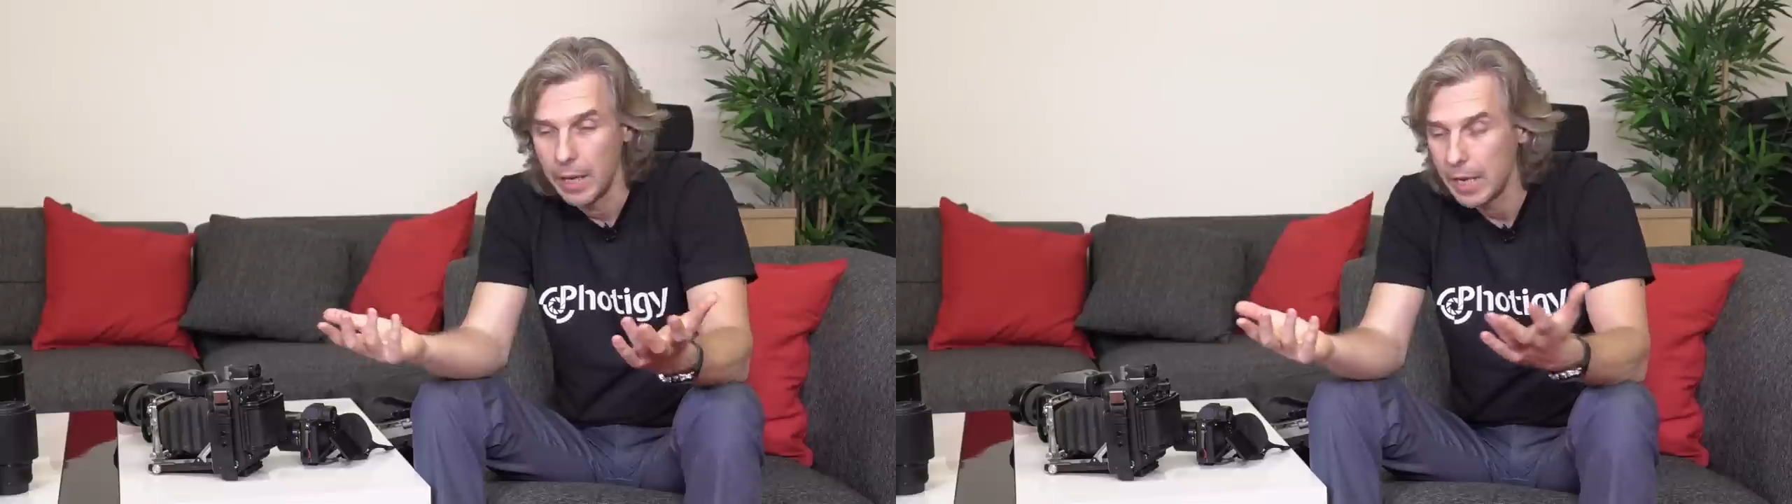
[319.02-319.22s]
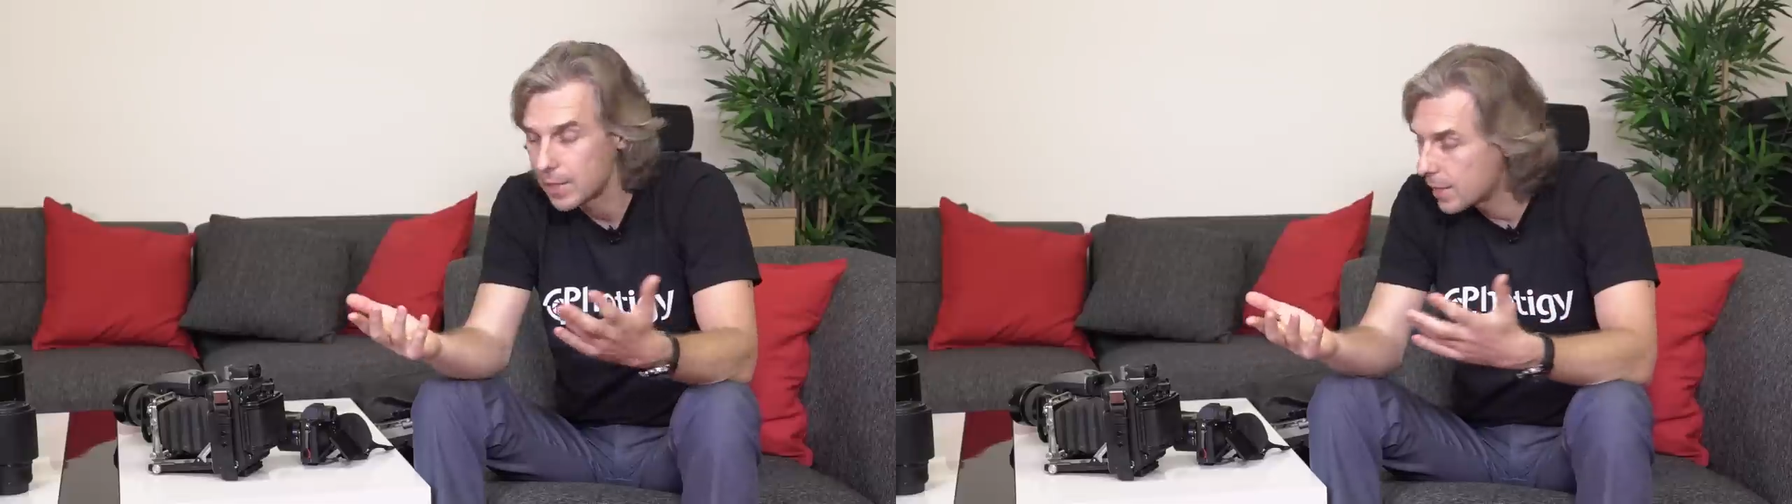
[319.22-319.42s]

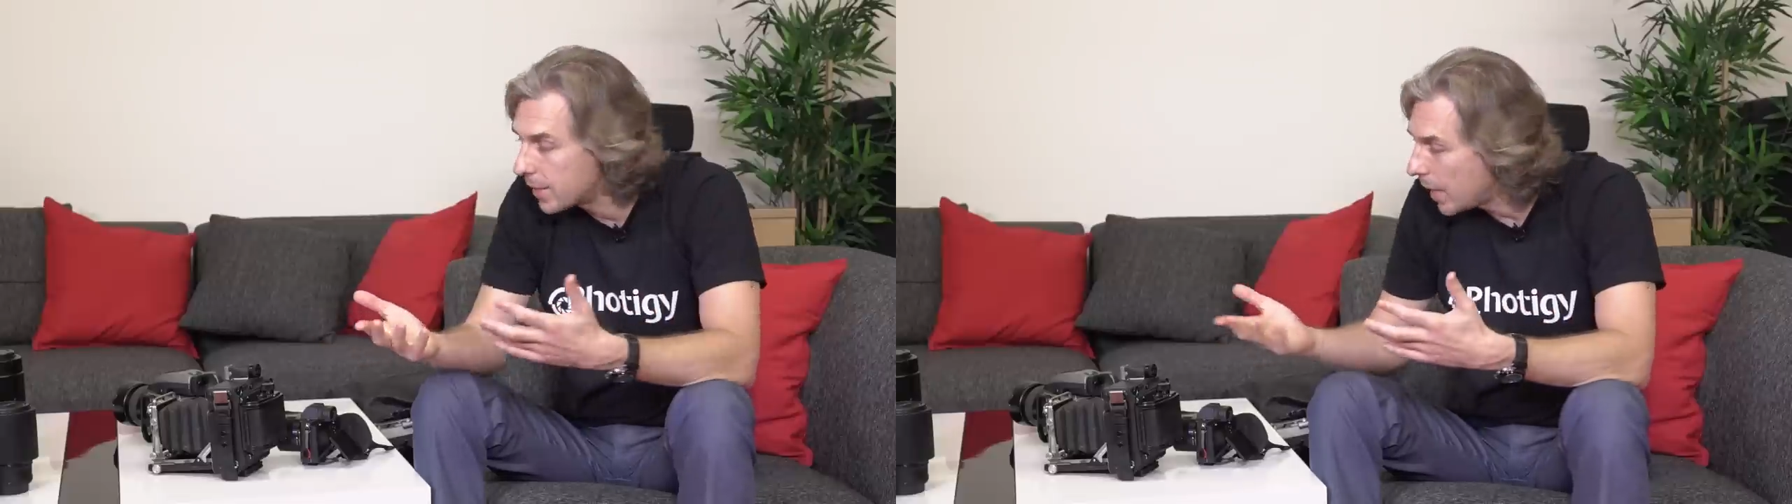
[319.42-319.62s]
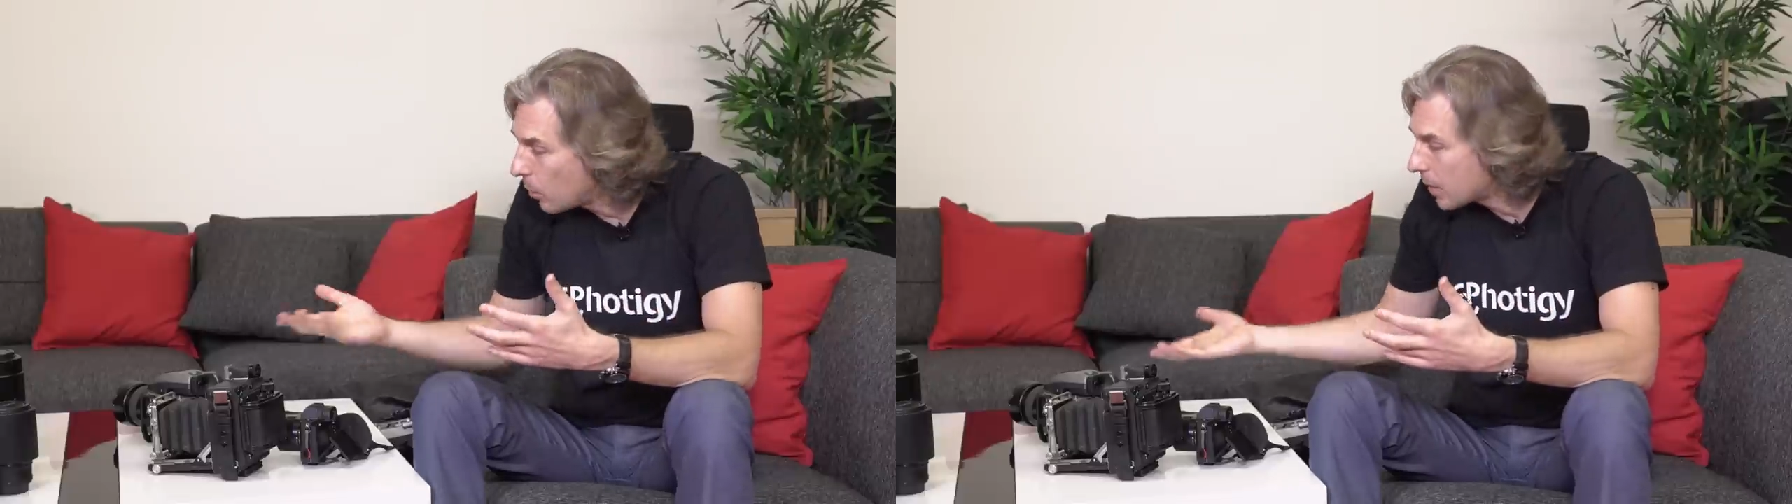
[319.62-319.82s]
It's the
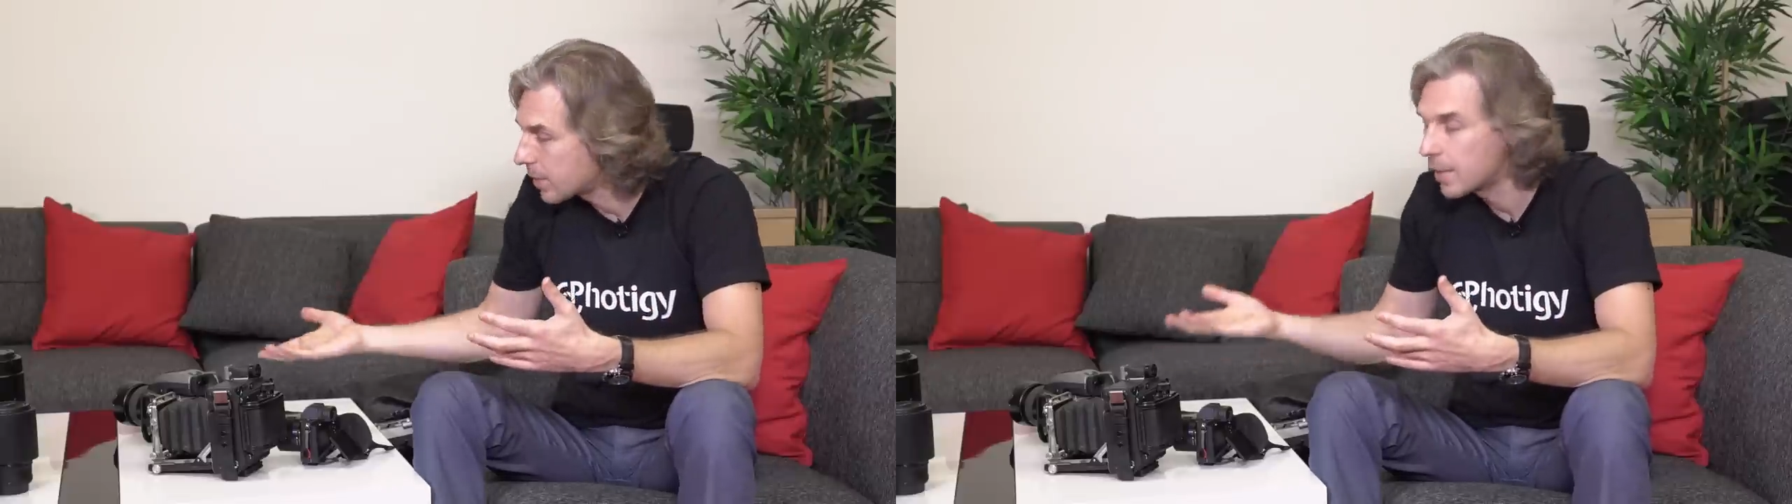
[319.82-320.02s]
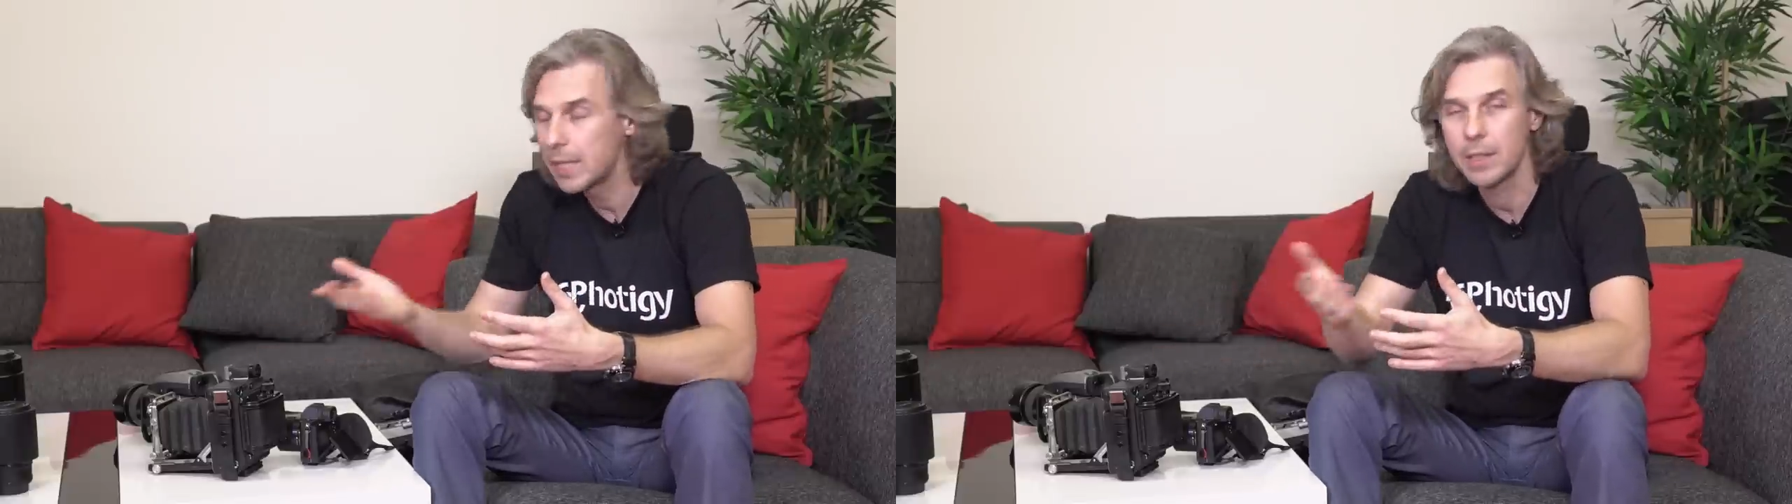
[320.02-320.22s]
same
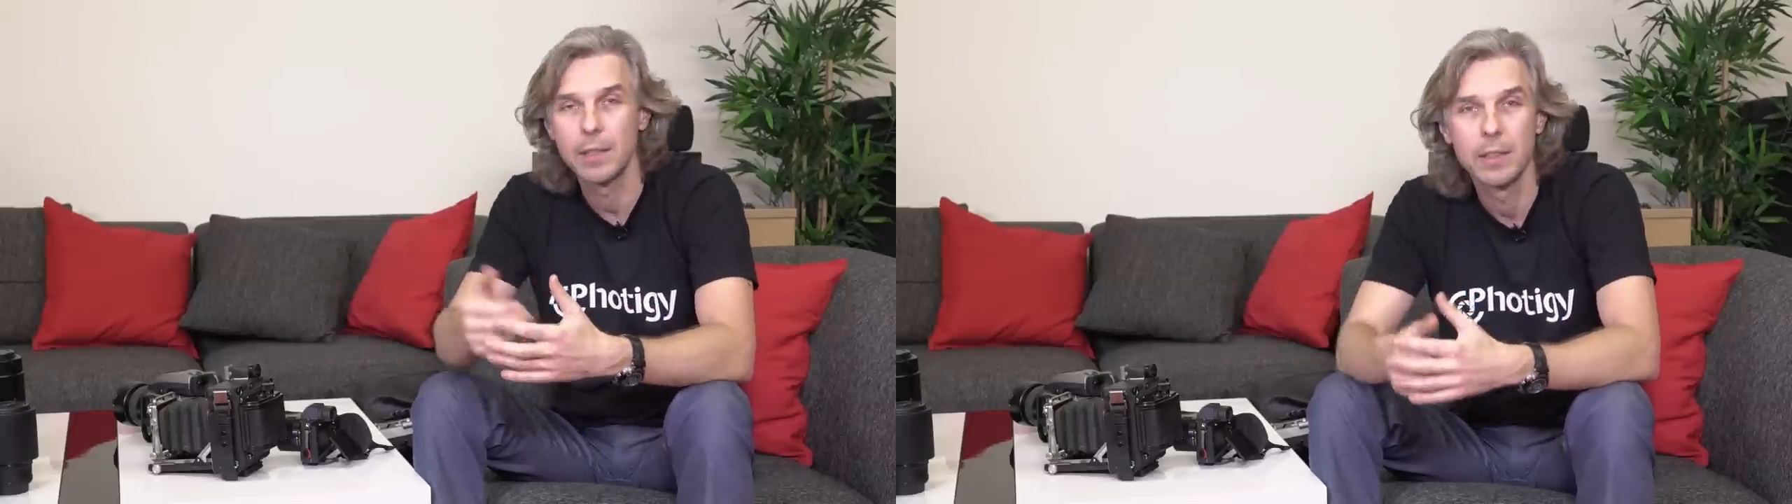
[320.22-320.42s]
with that